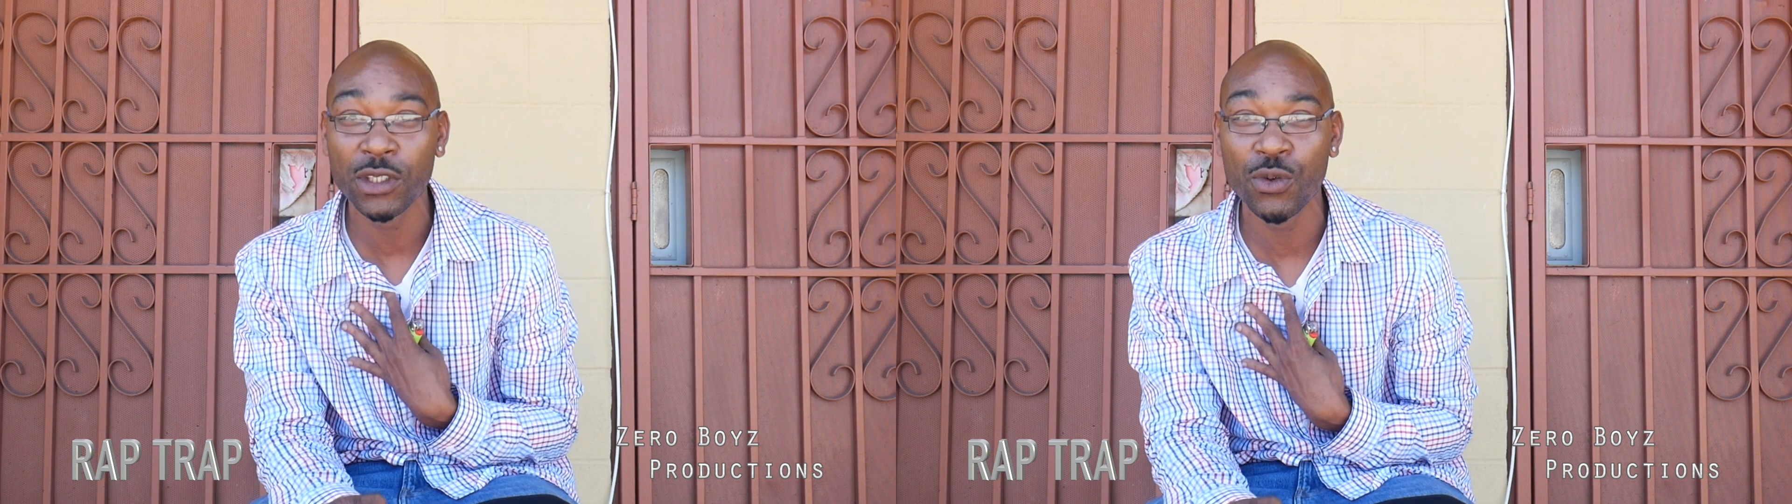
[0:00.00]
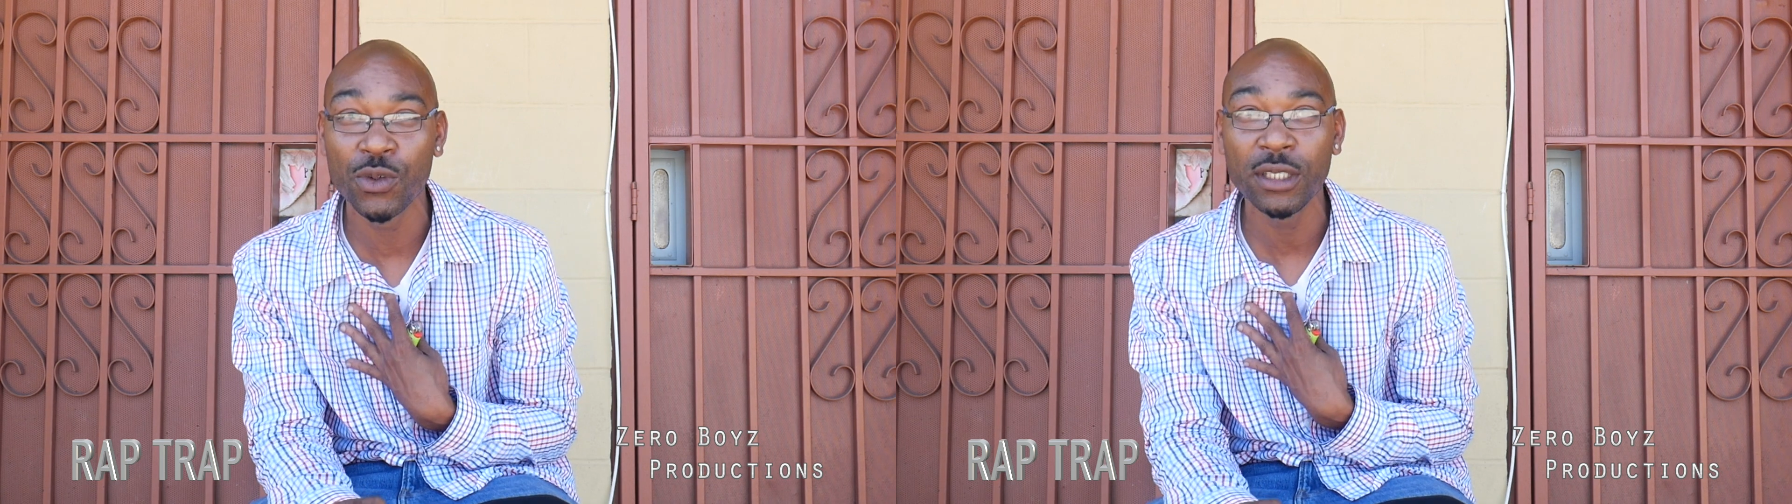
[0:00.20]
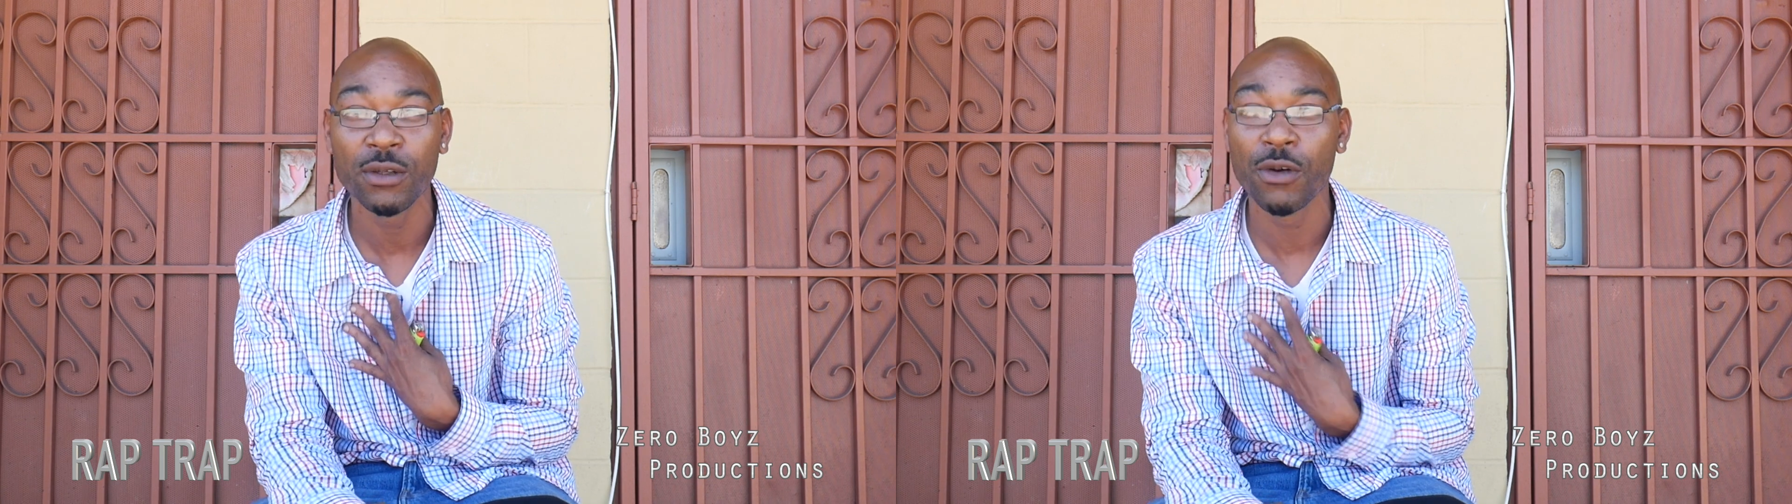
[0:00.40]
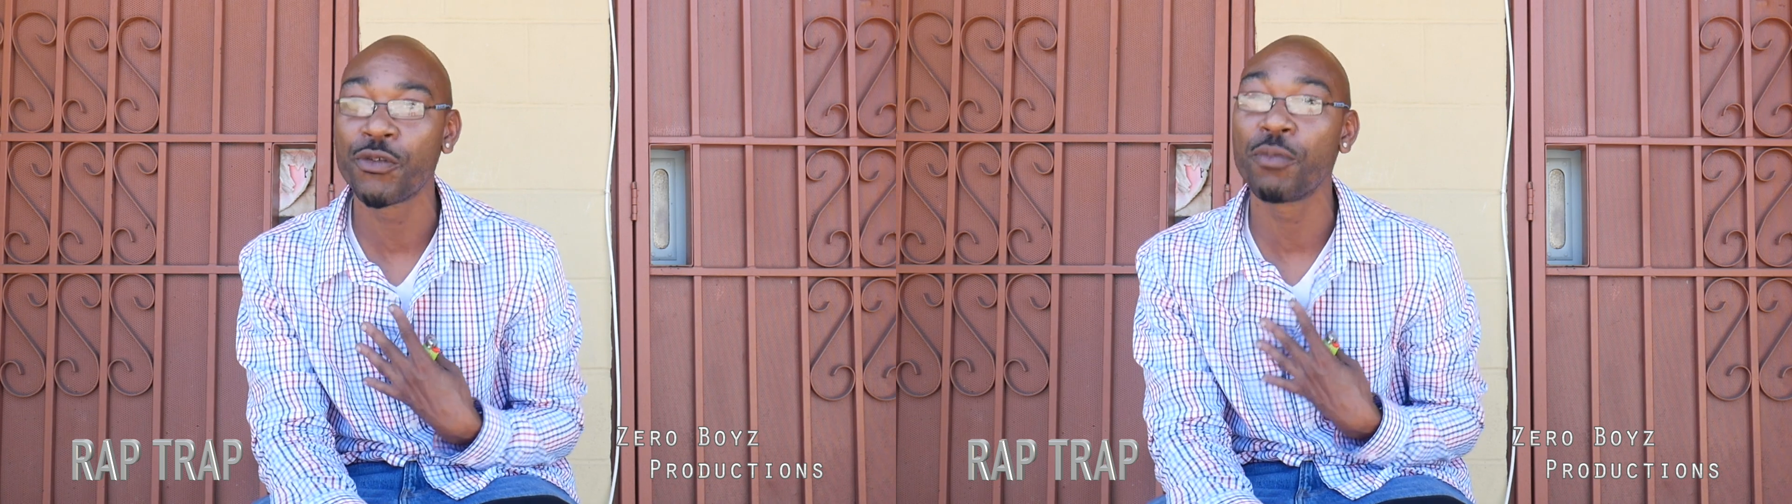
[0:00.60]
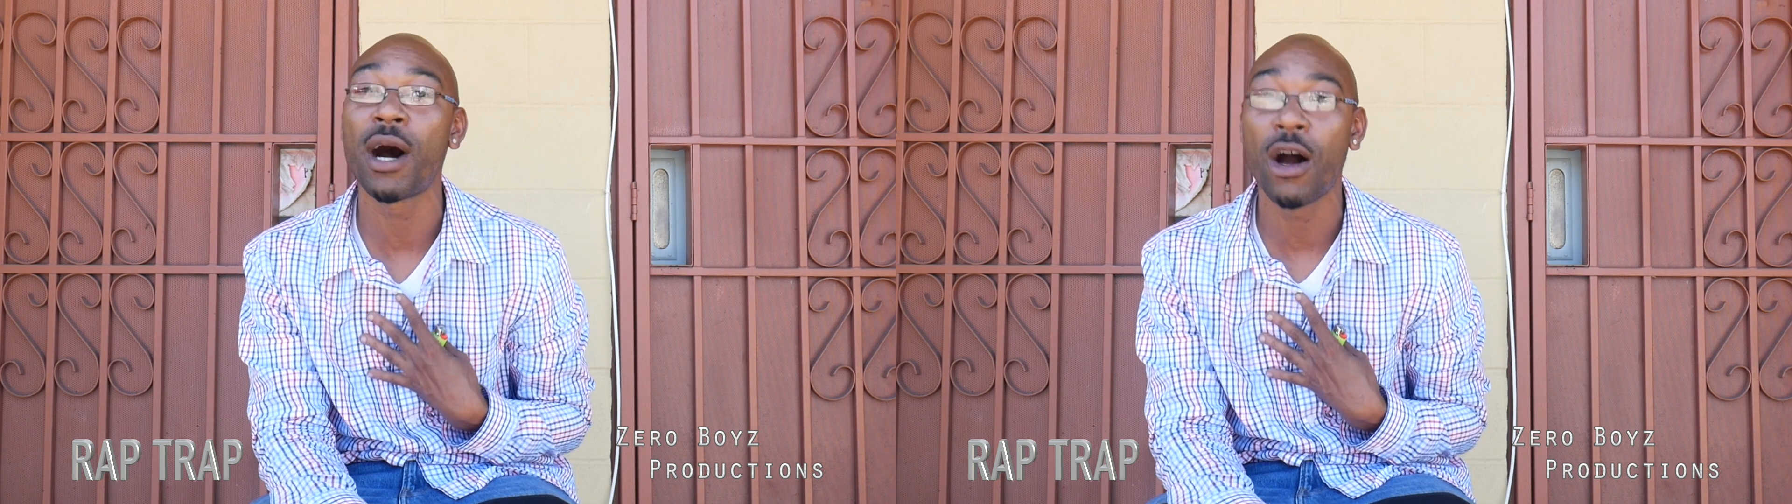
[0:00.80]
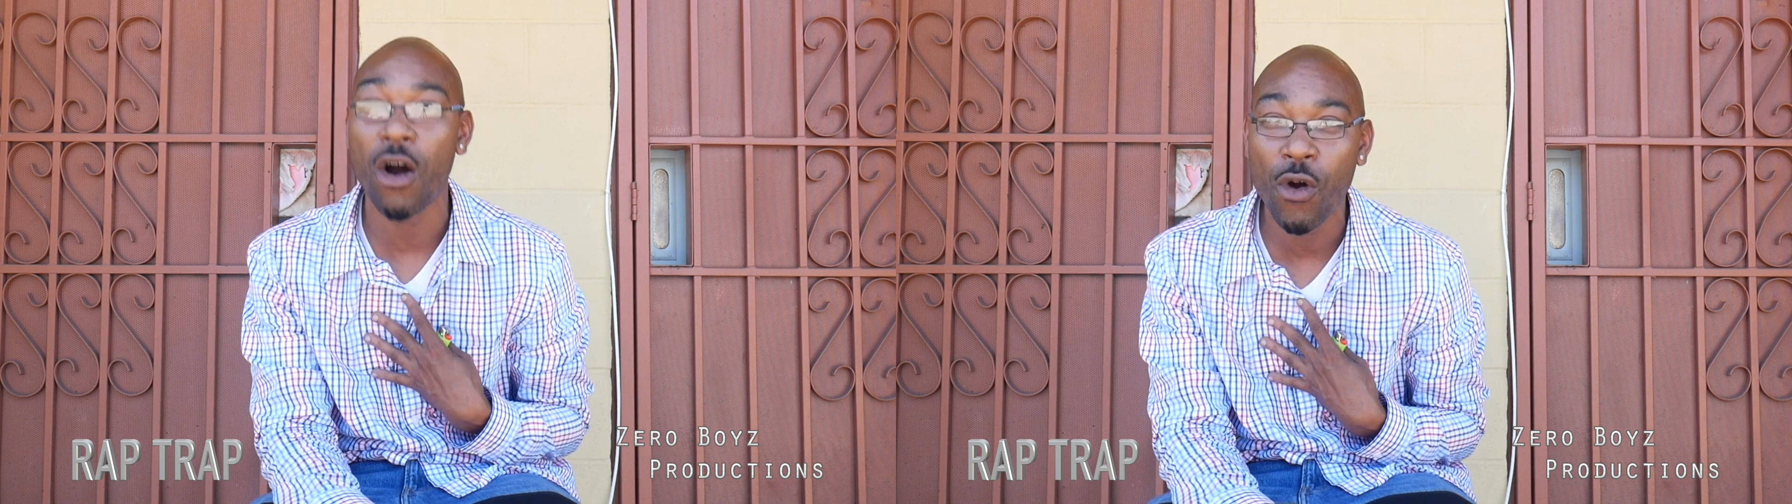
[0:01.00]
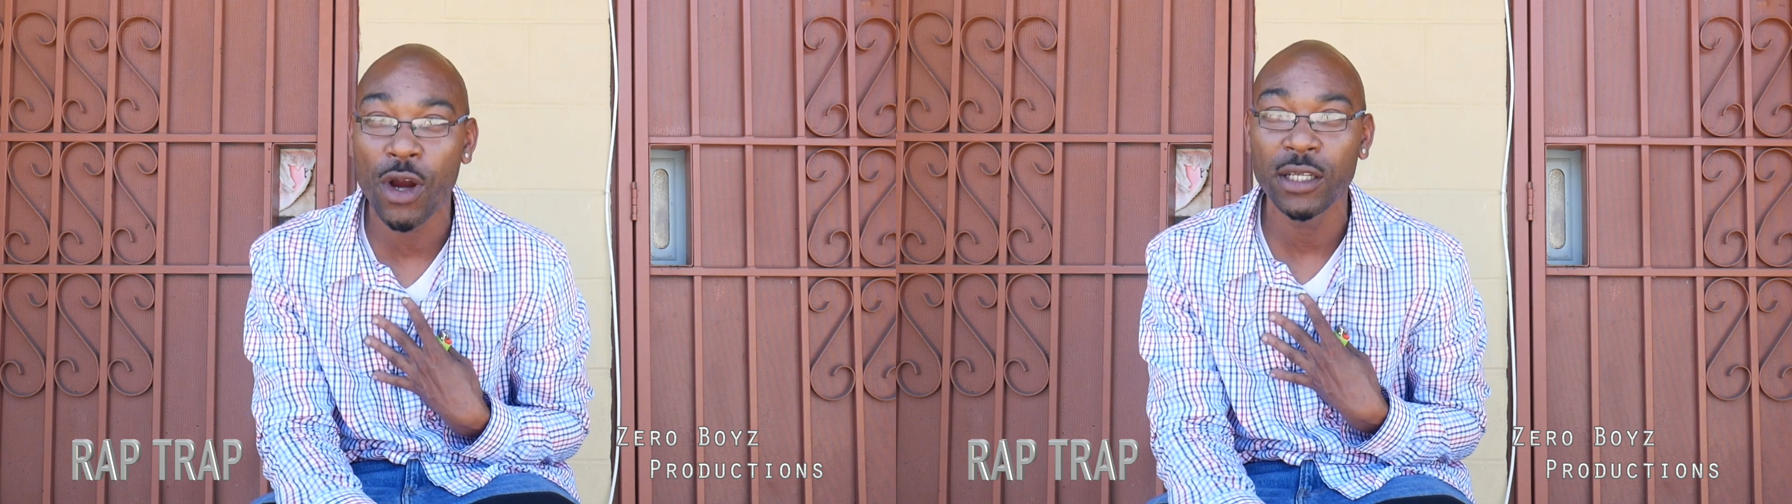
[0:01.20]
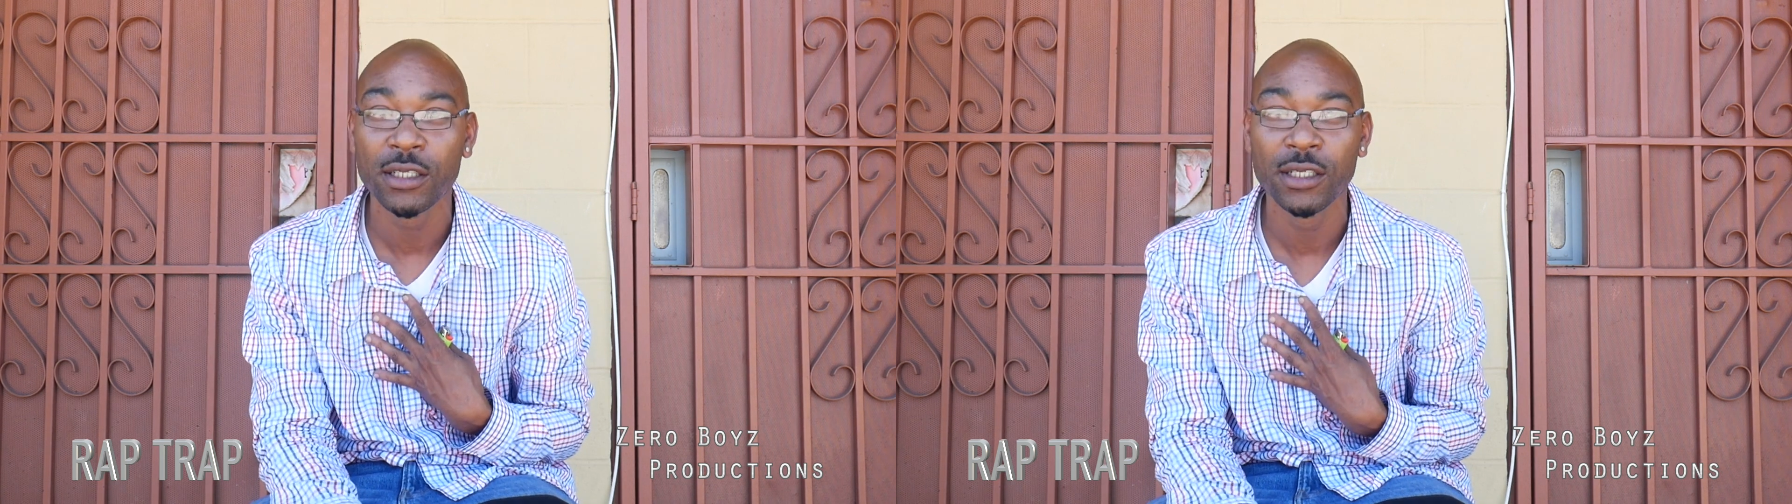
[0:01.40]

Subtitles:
doing from my heart,